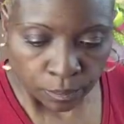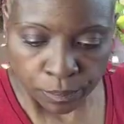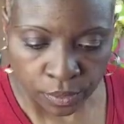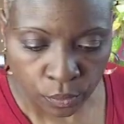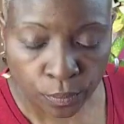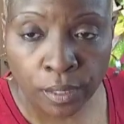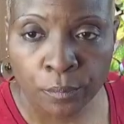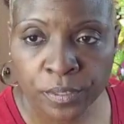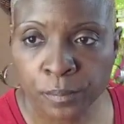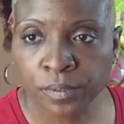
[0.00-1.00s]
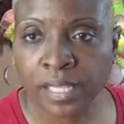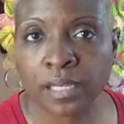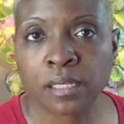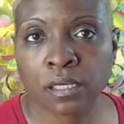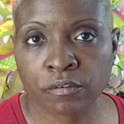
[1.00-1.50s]
Being around people that
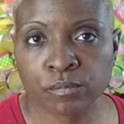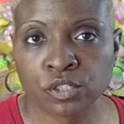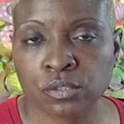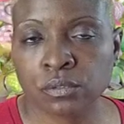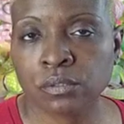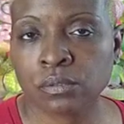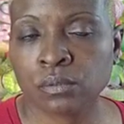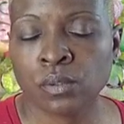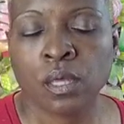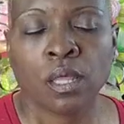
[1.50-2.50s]
love what you do,